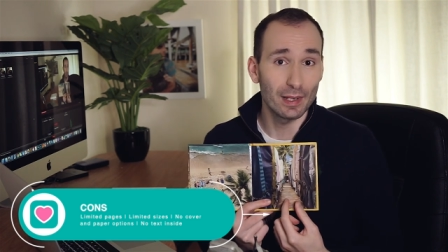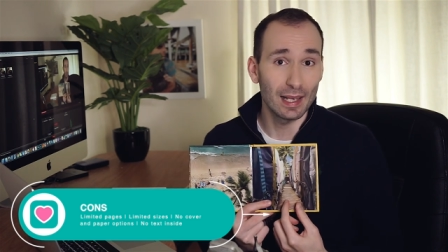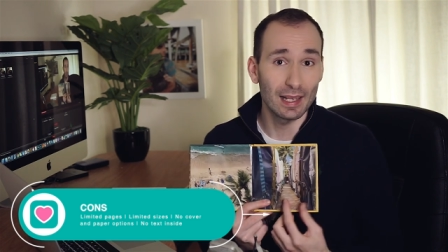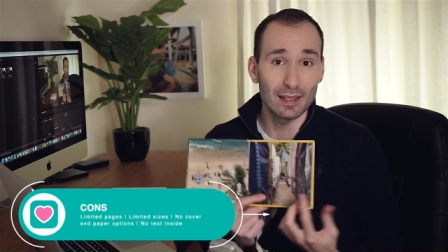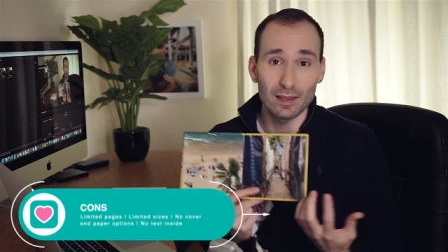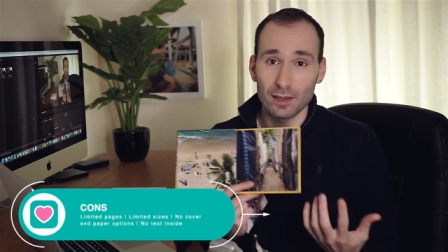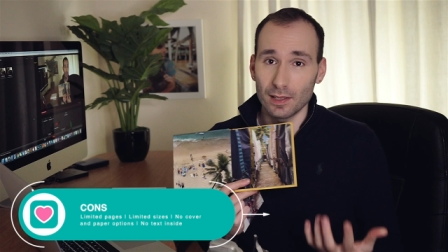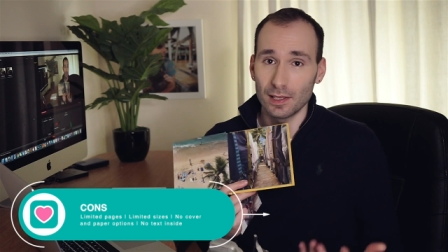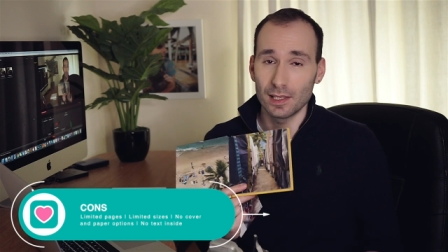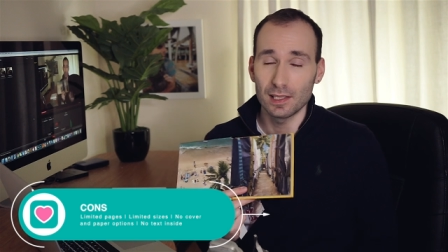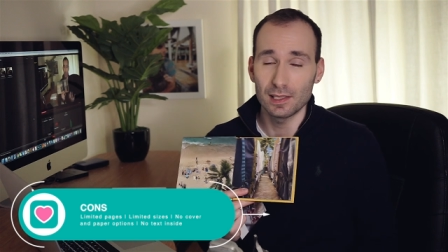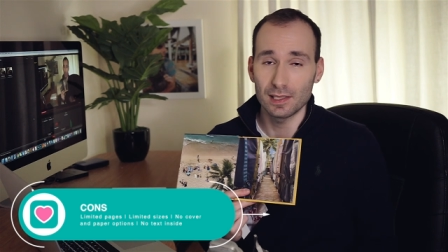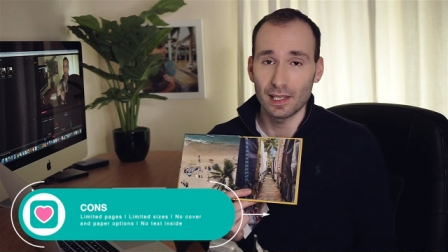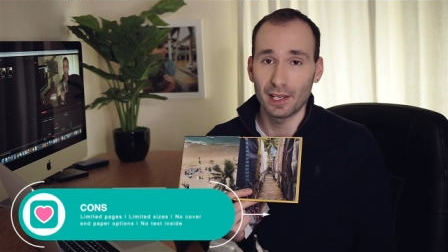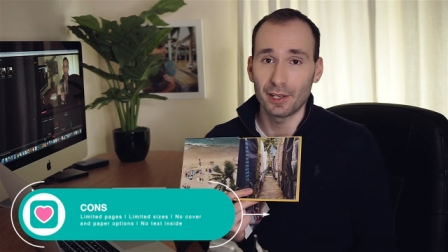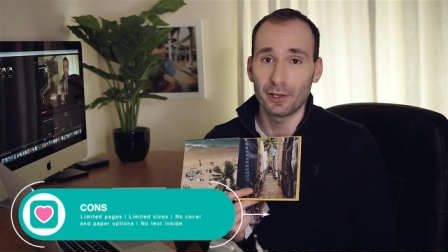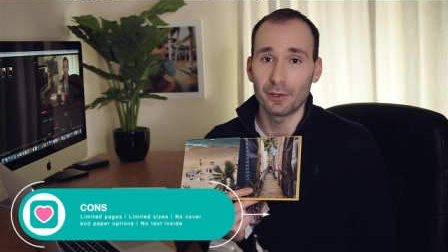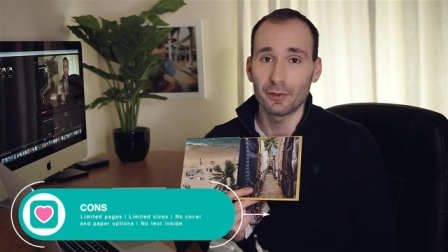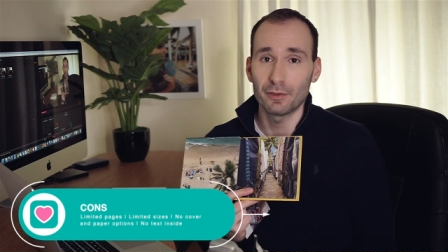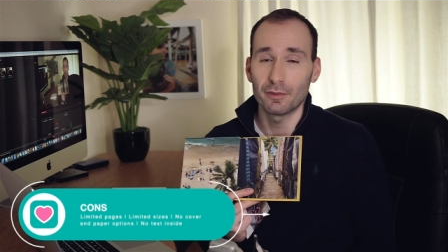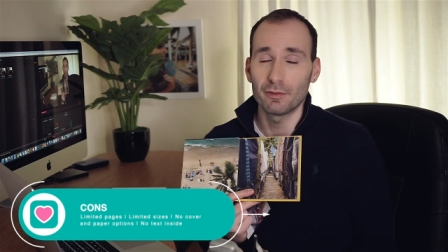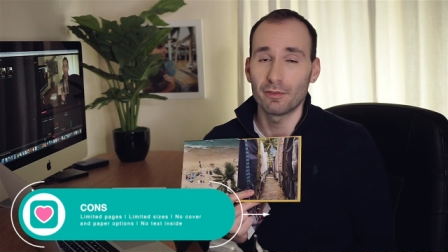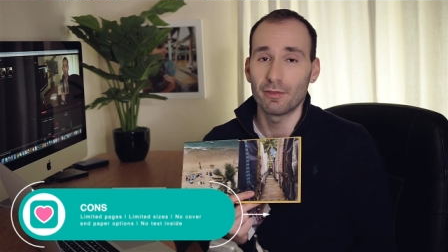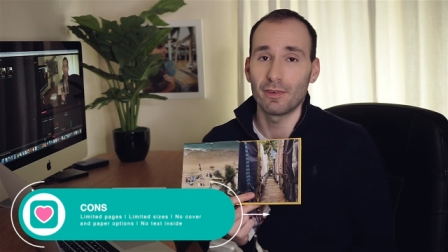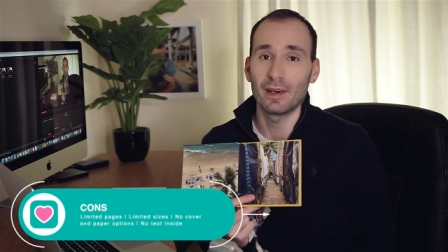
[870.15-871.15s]
At least I
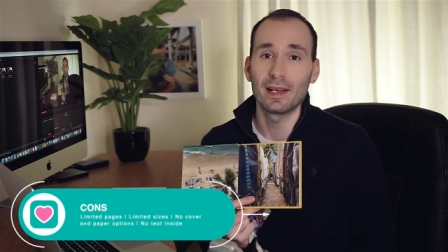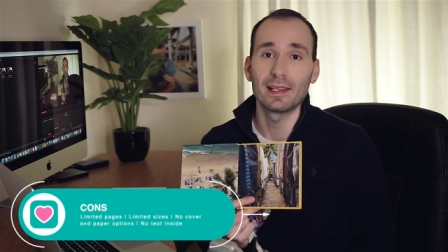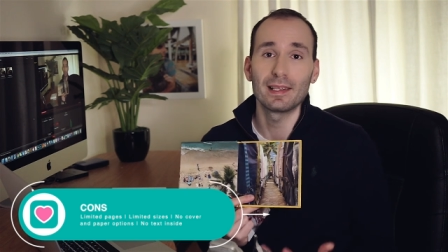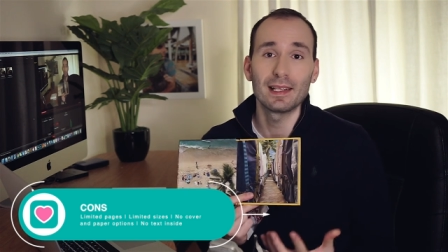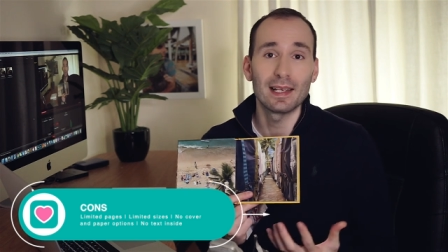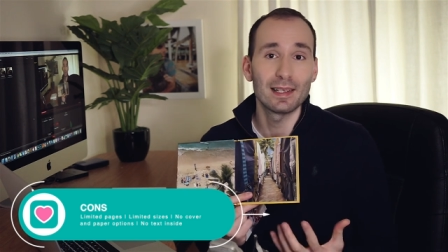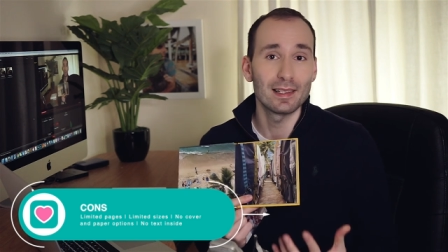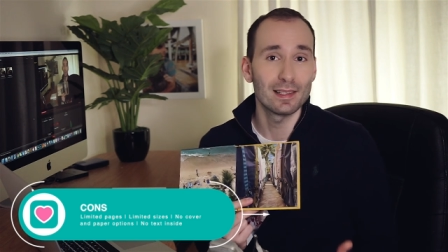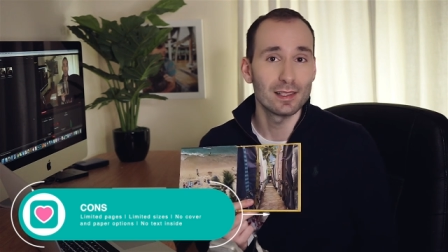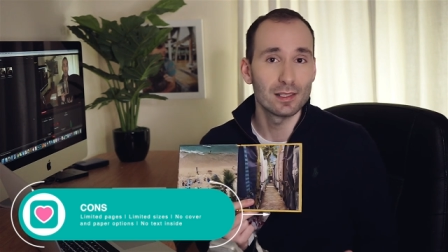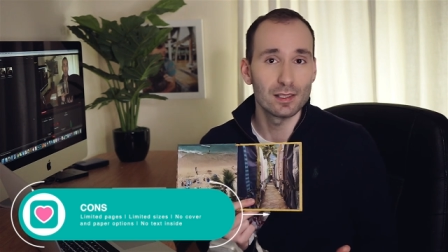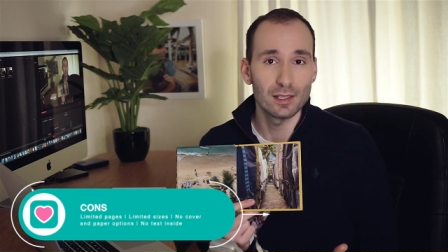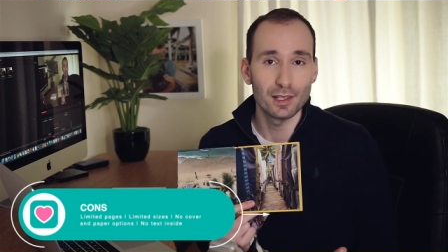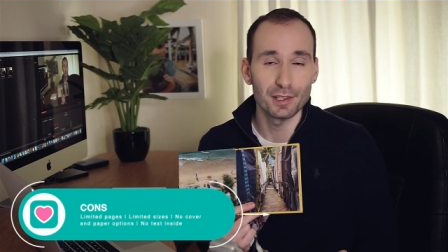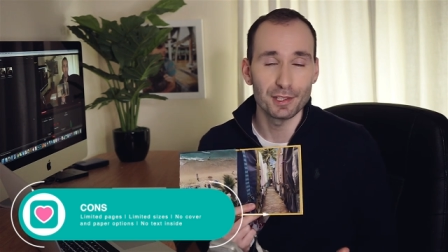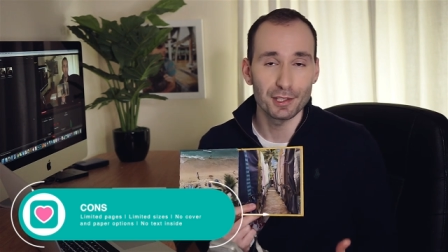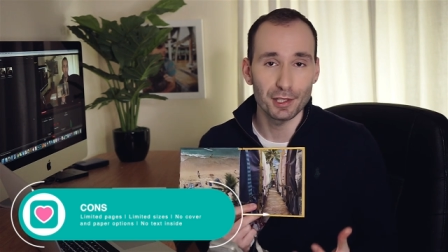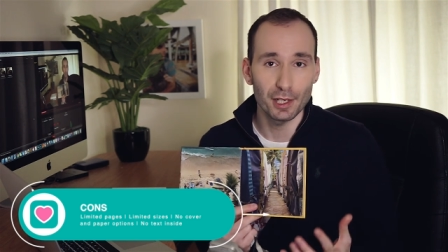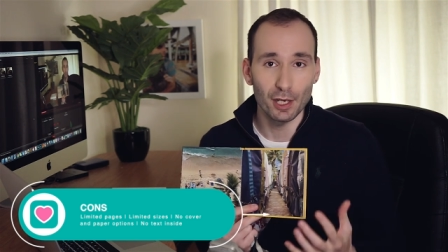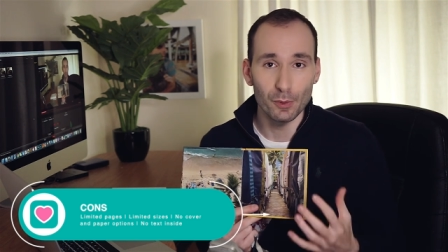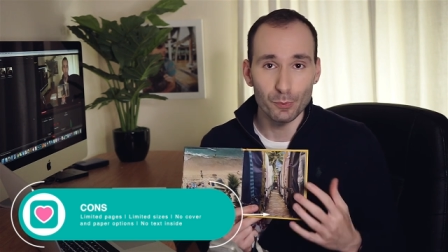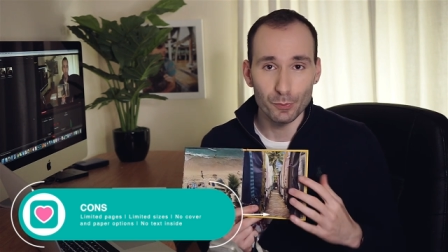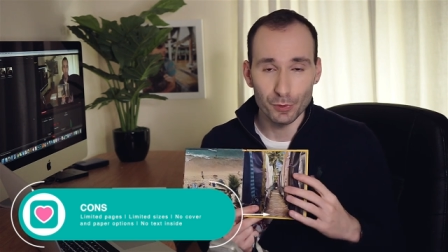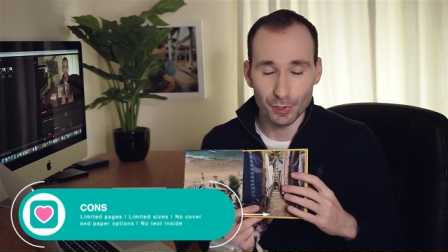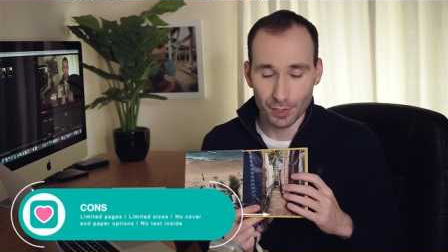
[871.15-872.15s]
couldn't find any such
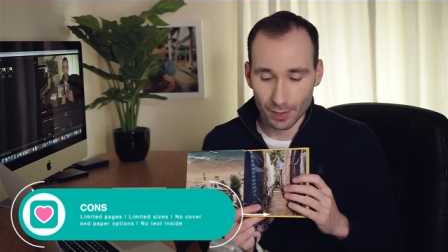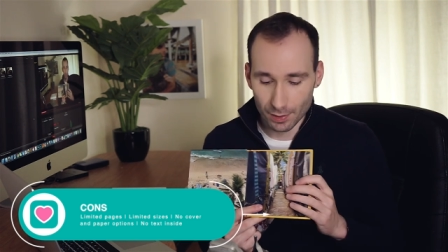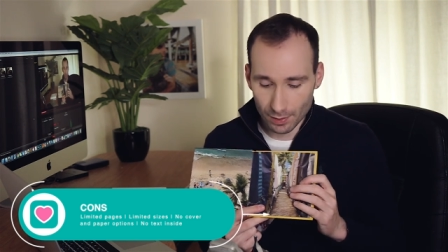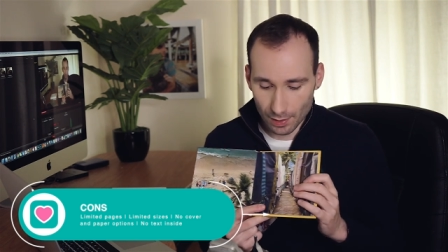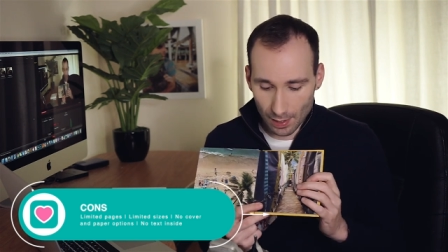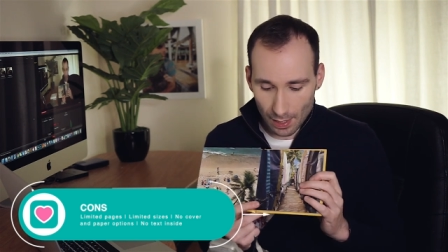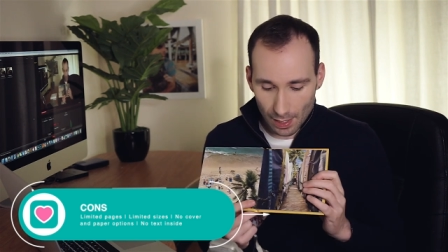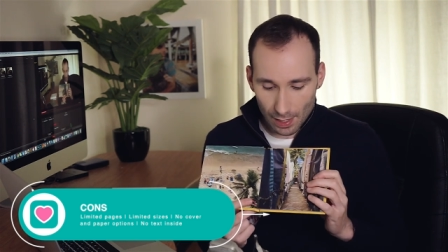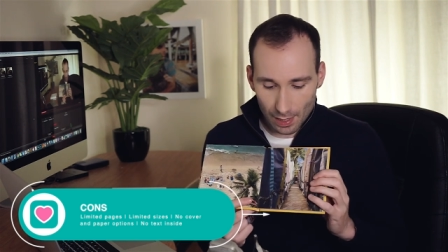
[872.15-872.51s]
option.